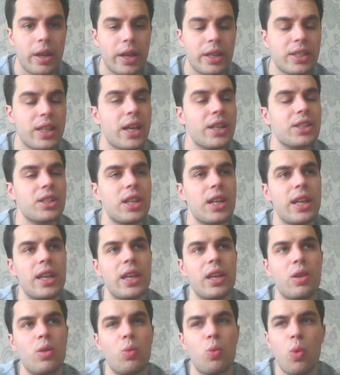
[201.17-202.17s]
it's
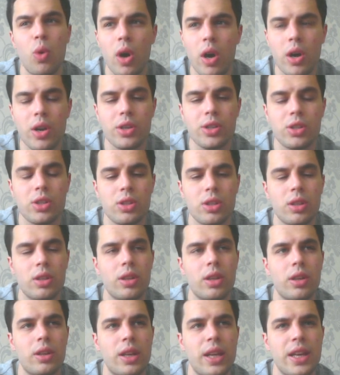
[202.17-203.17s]
actually worse
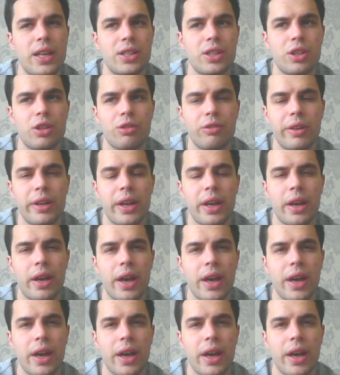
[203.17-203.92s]
than his career